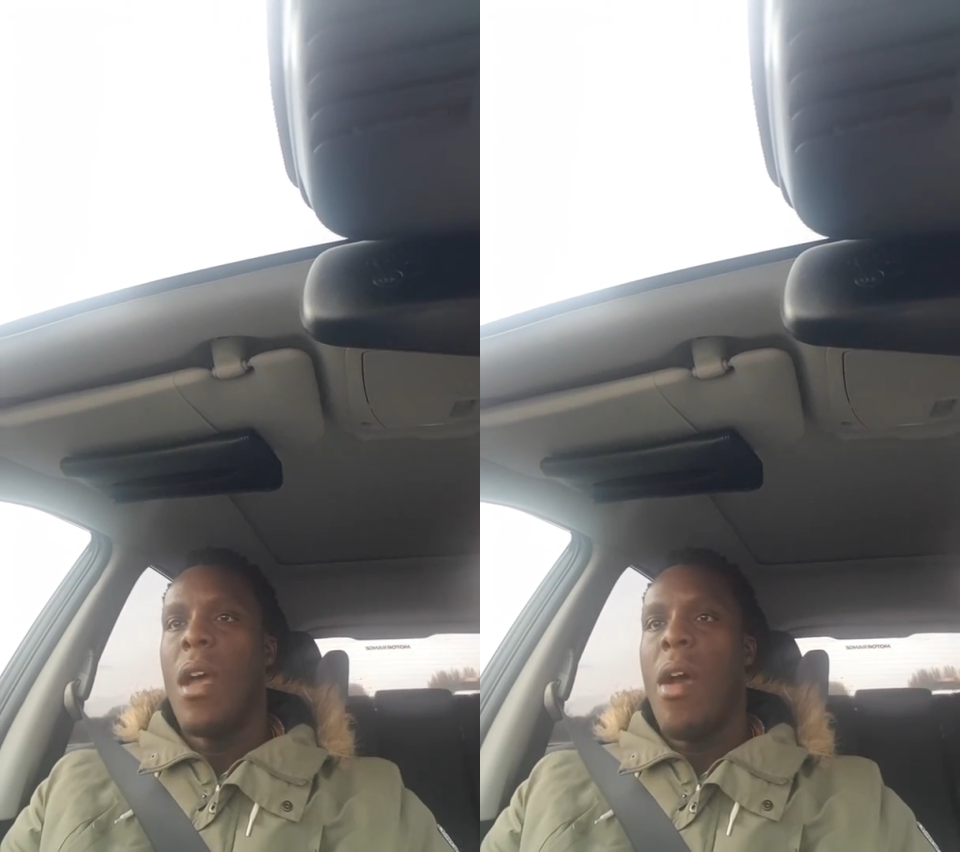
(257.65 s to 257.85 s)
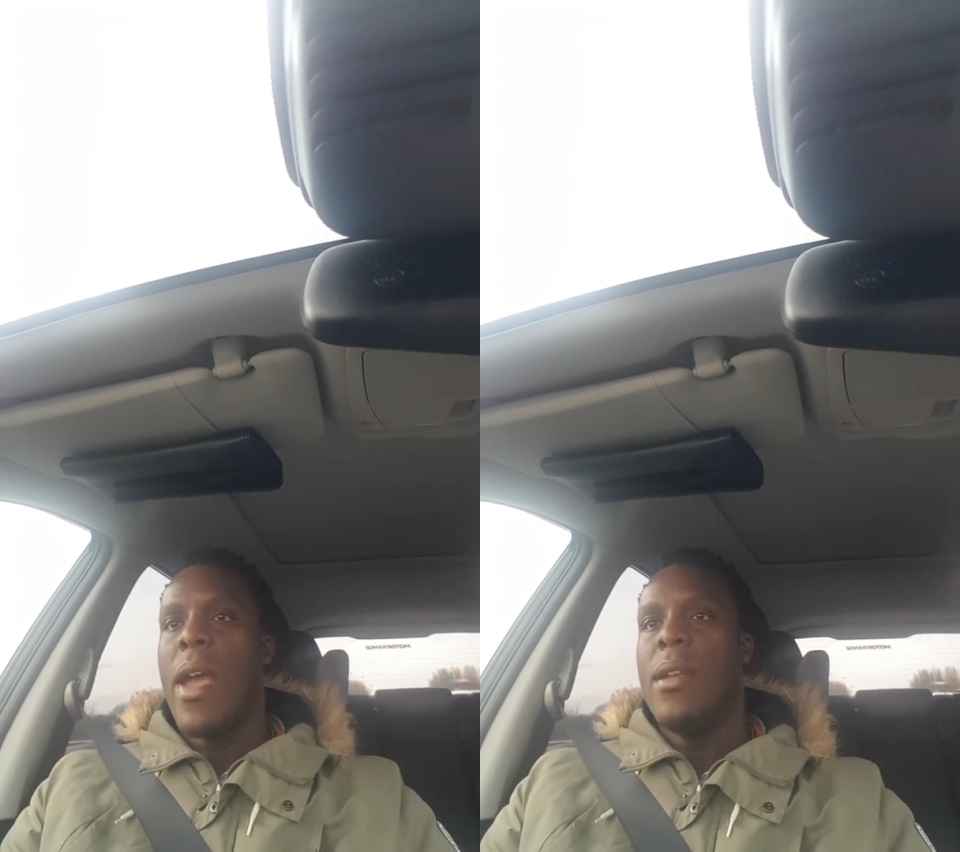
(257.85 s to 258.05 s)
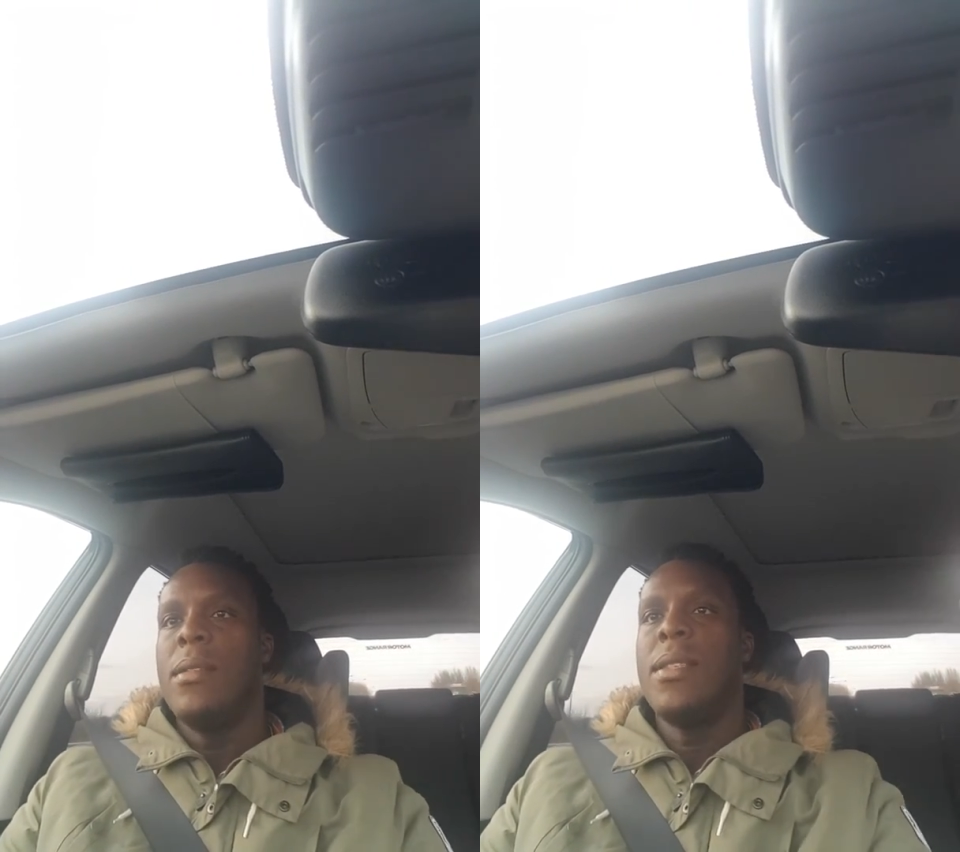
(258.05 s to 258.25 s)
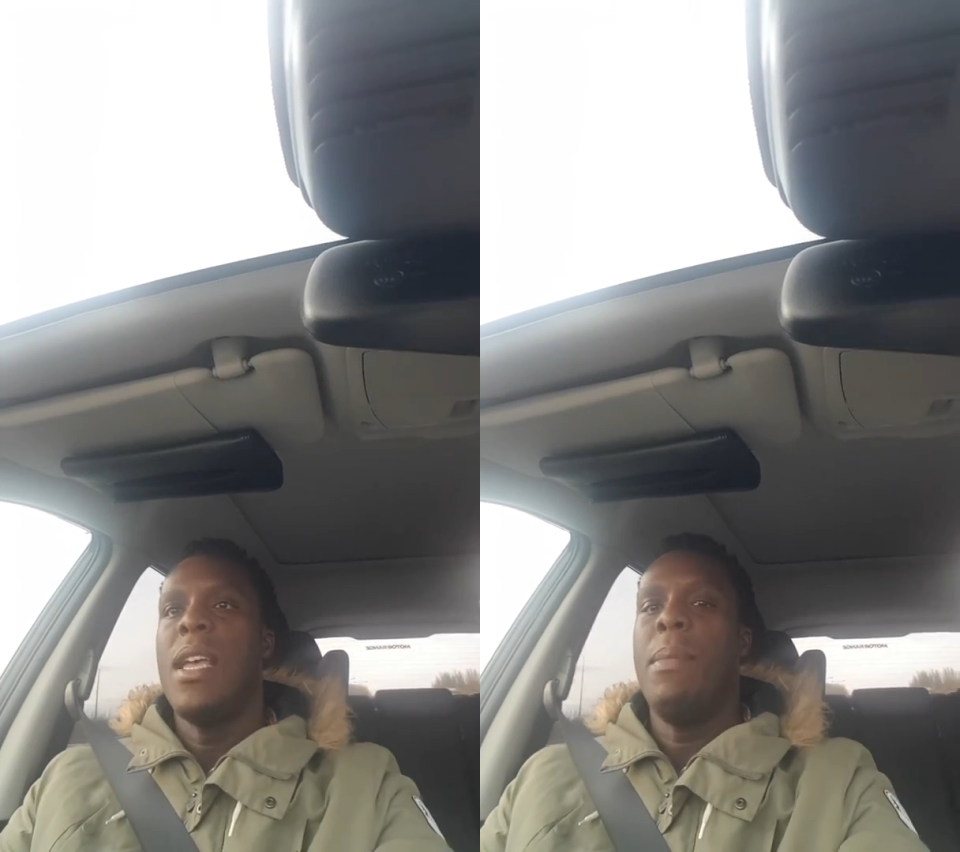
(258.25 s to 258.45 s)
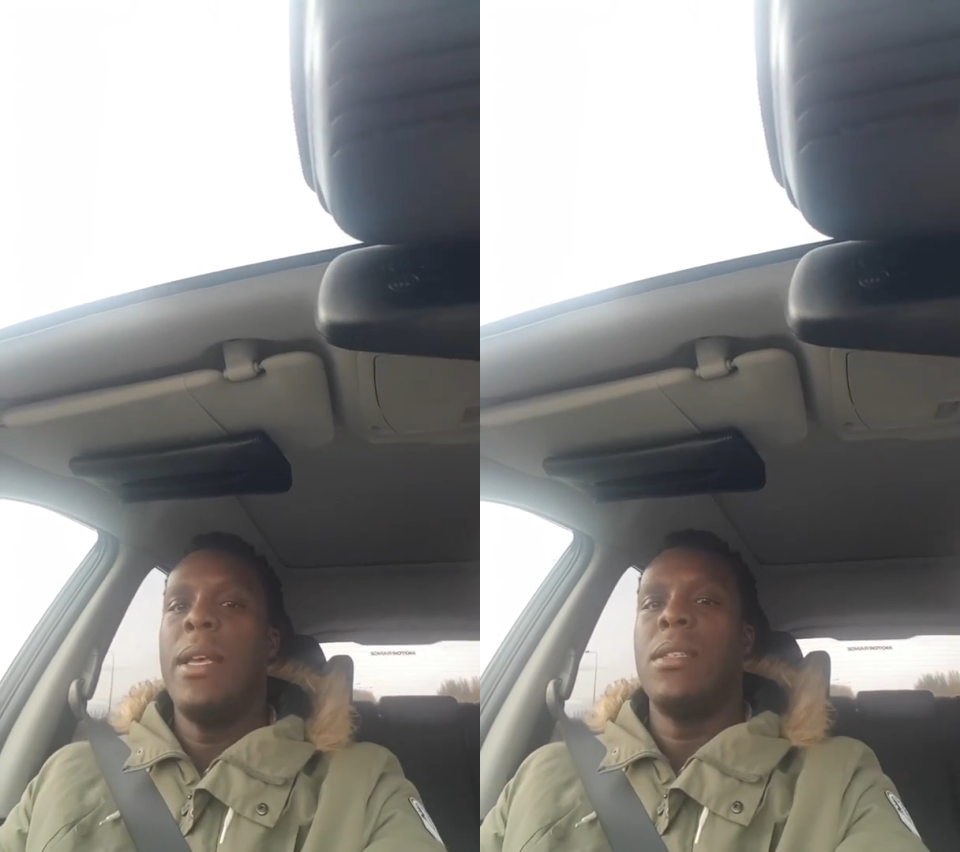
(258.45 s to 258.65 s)
Alright,
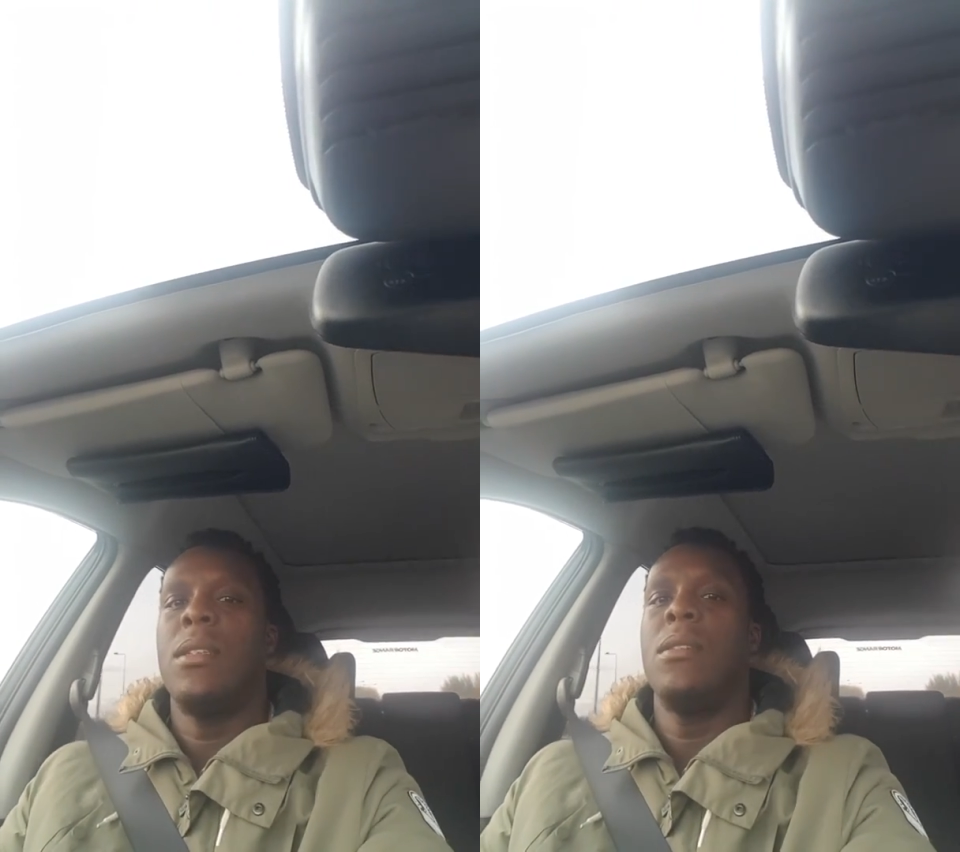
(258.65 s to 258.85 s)
stay blessed.